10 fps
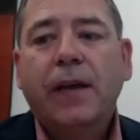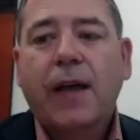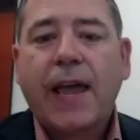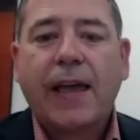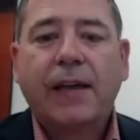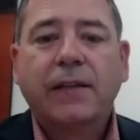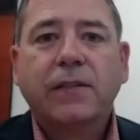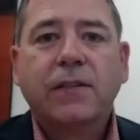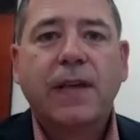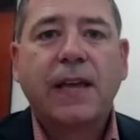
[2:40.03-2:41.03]

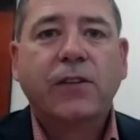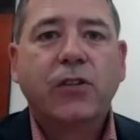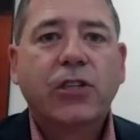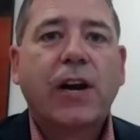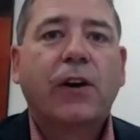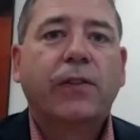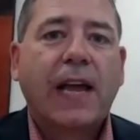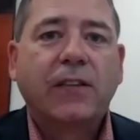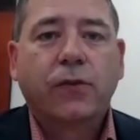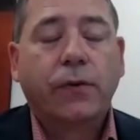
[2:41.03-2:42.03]
and then share
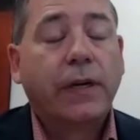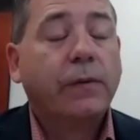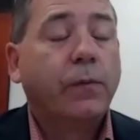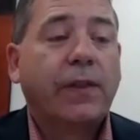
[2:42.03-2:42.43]
that screen,